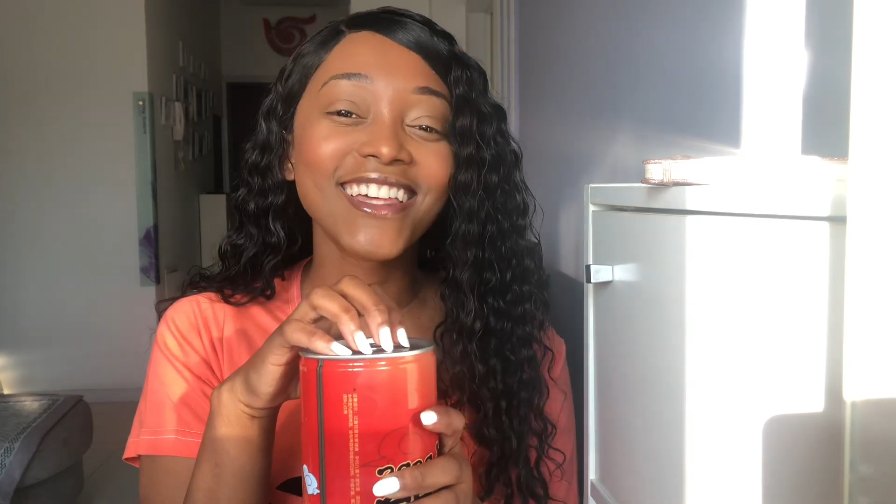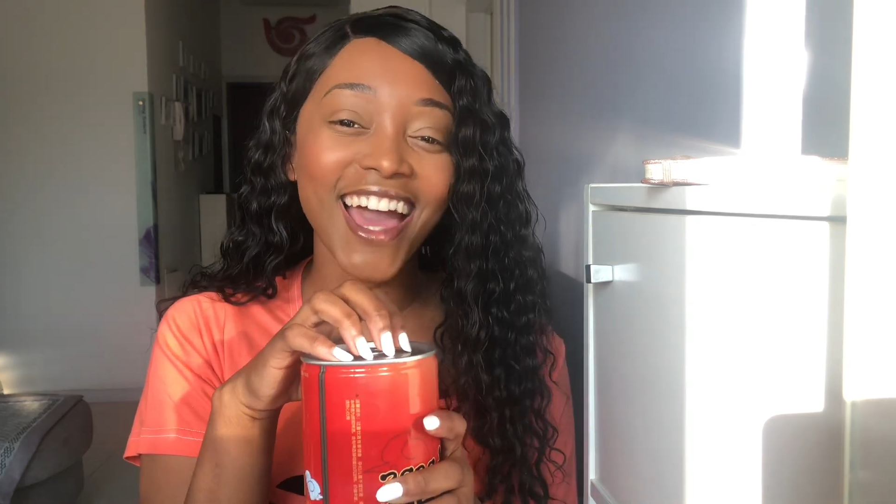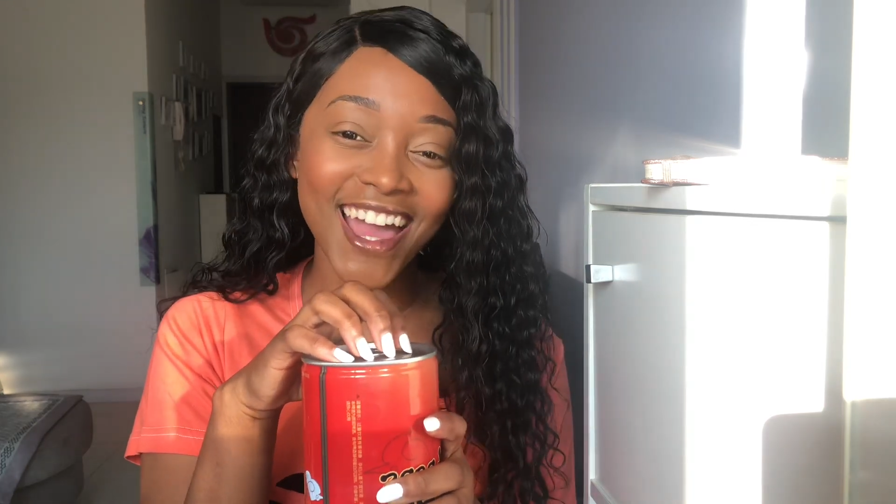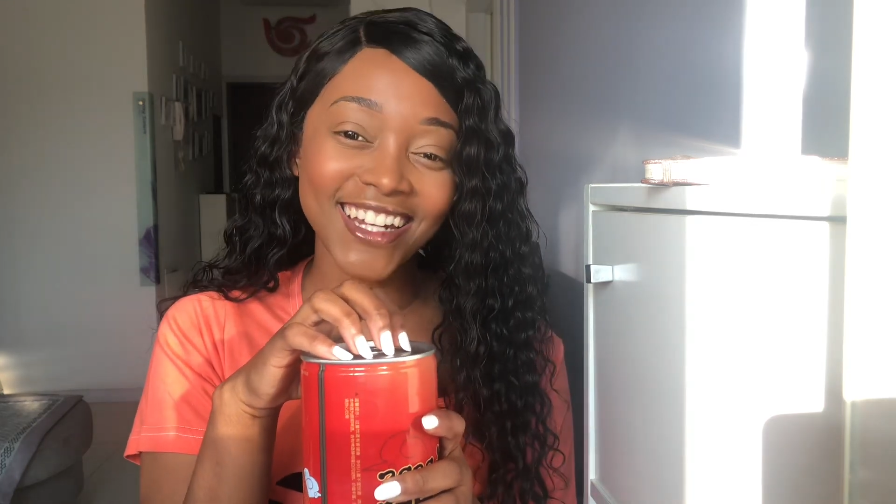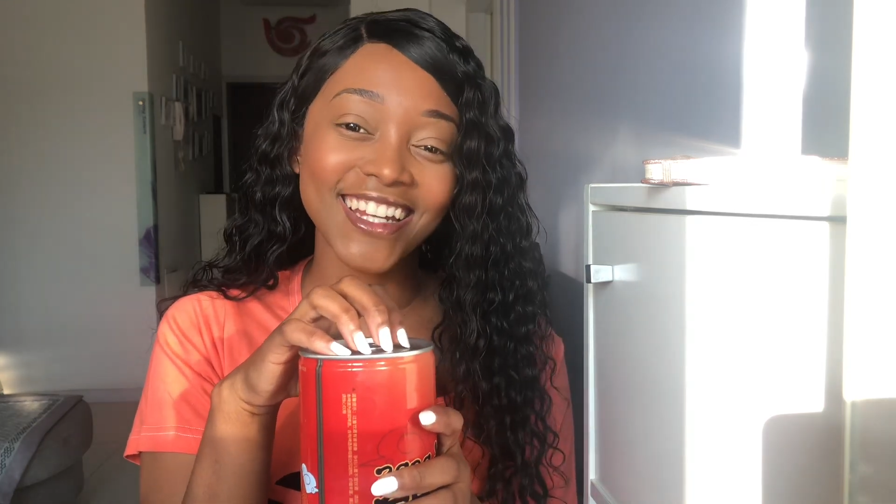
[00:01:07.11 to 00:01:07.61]

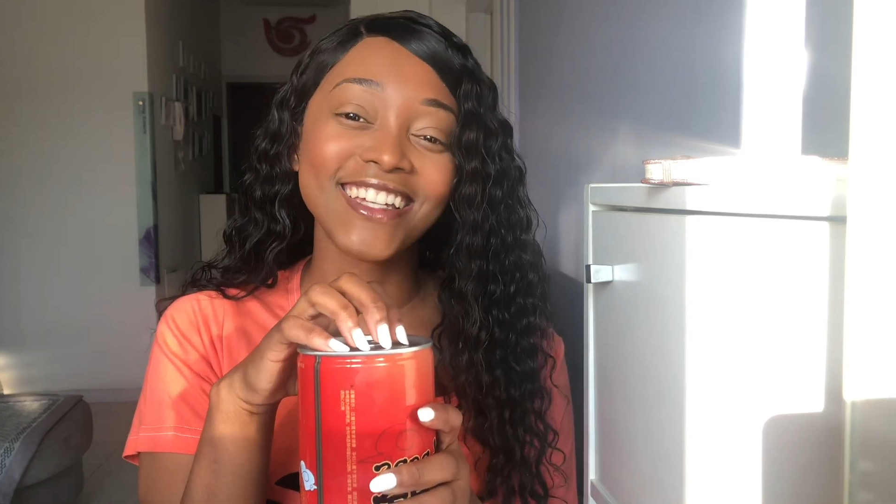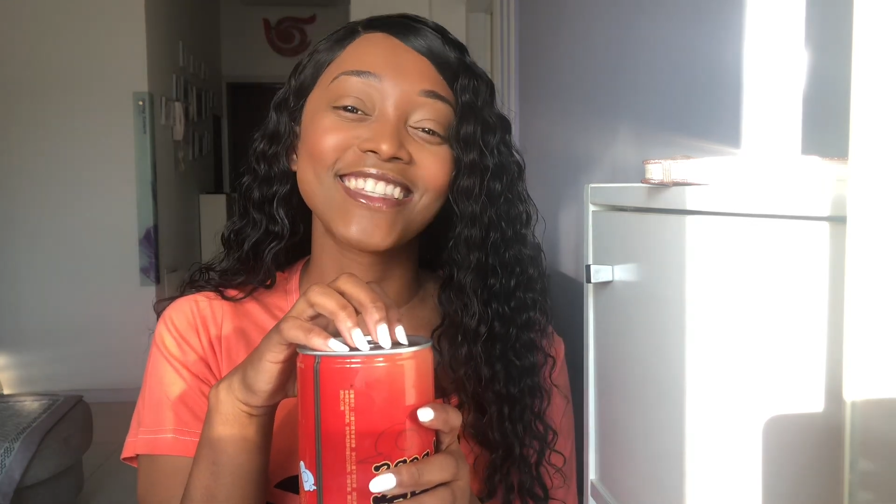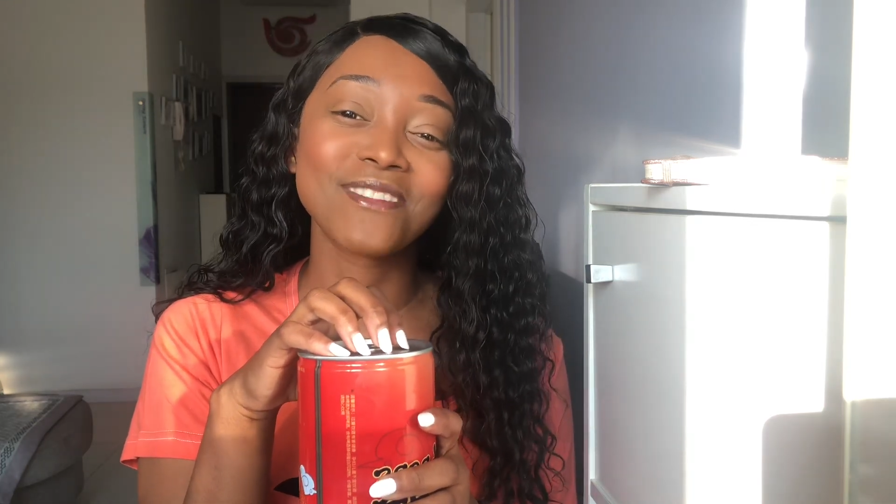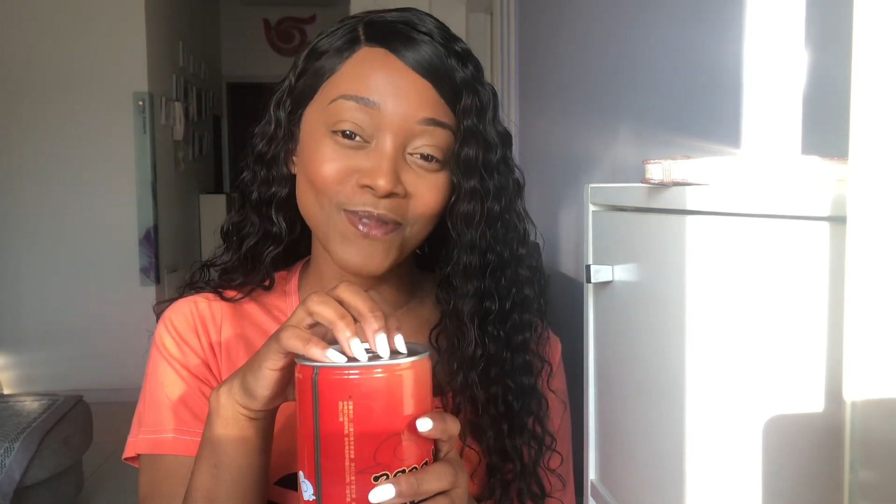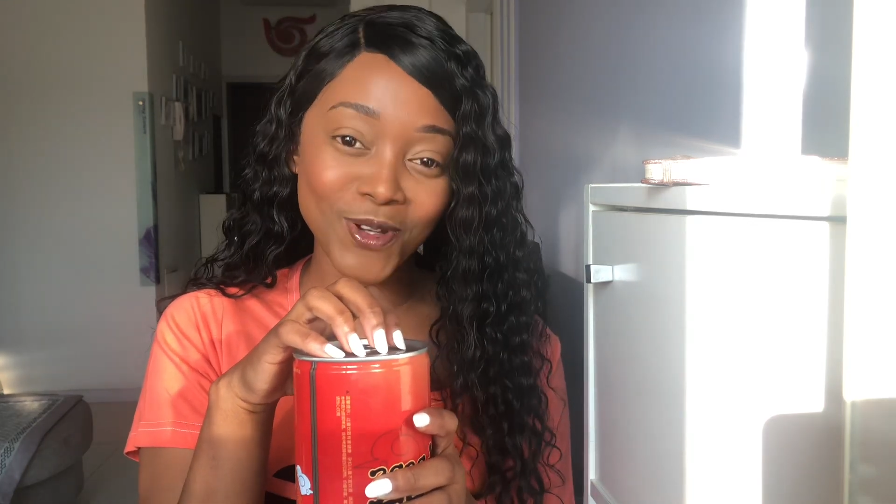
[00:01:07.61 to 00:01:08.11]
and
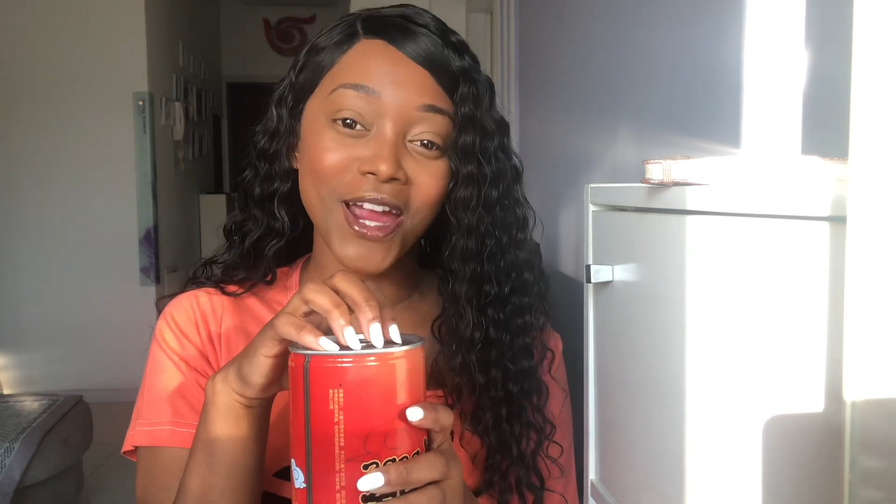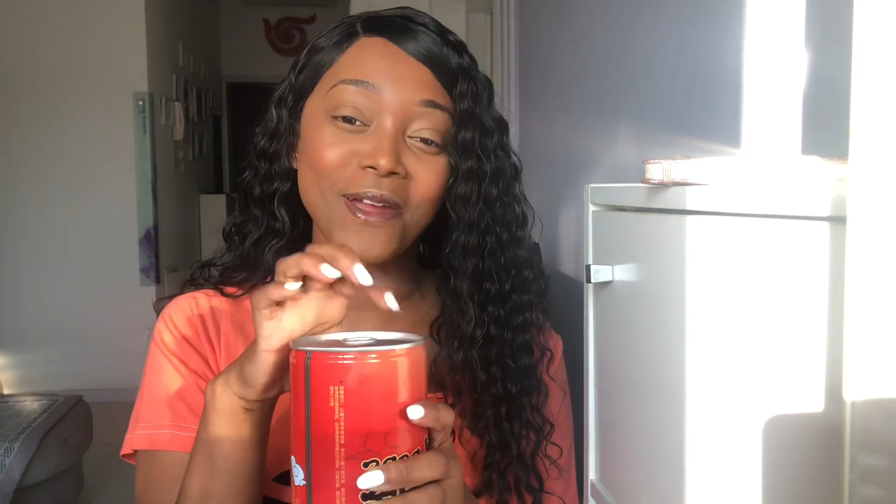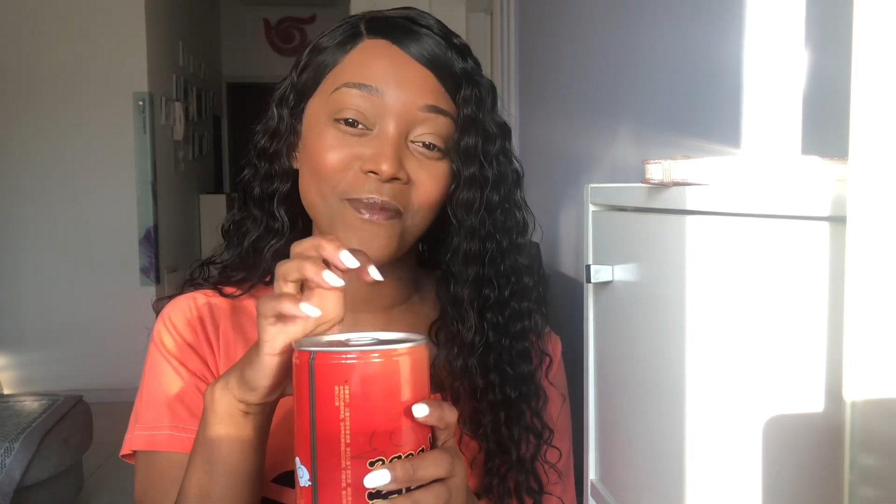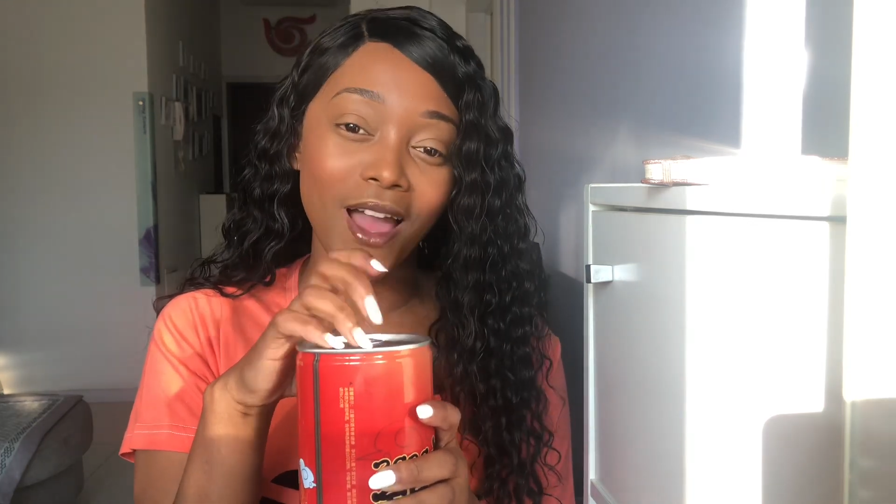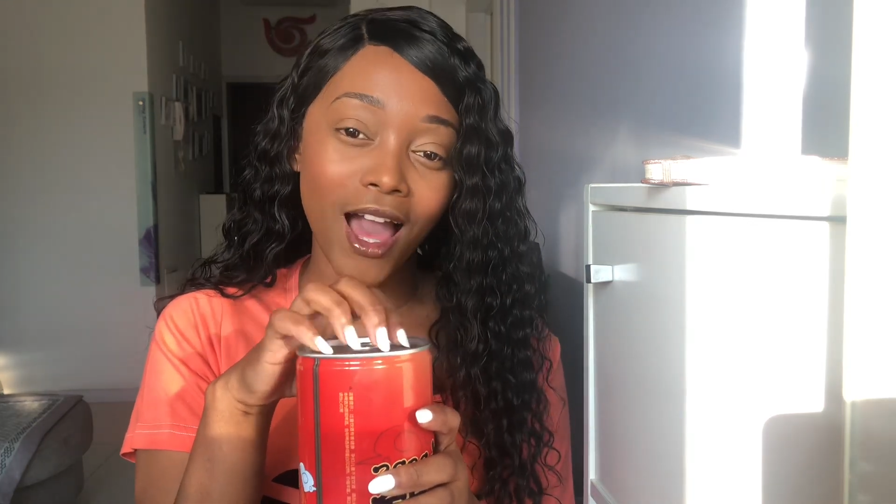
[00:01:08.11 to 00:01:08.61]
subscribe.